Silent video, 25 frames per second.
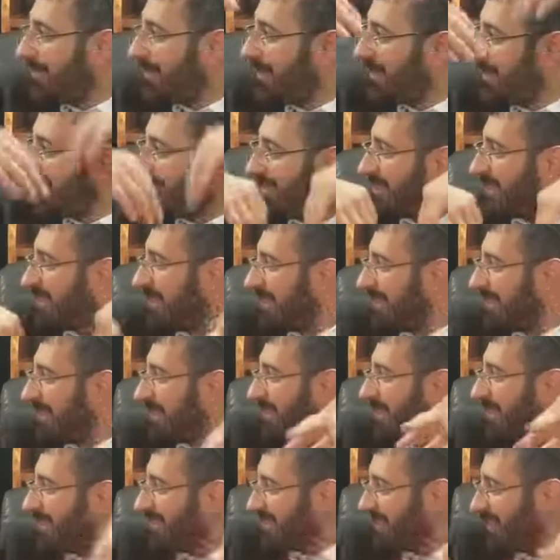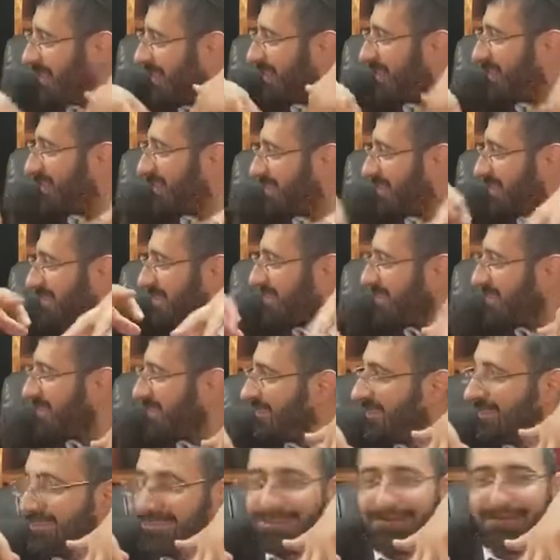Inside is Eretz.
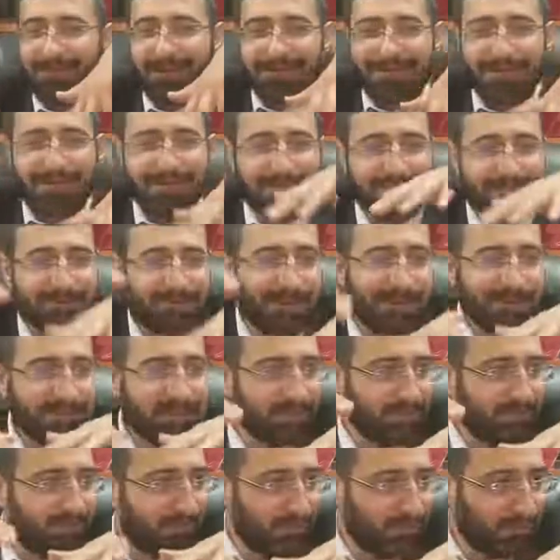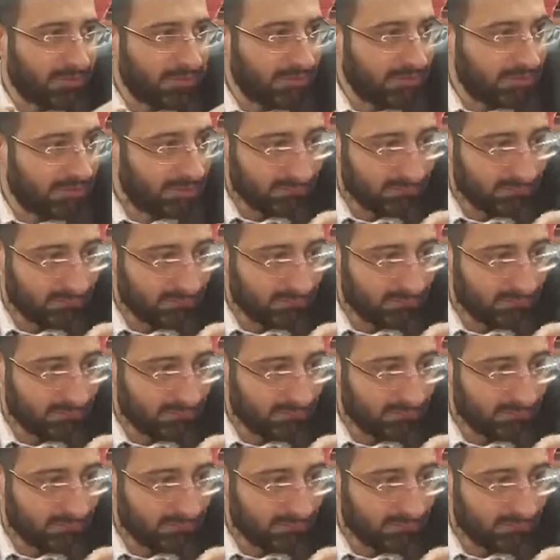Why do I need spaces for?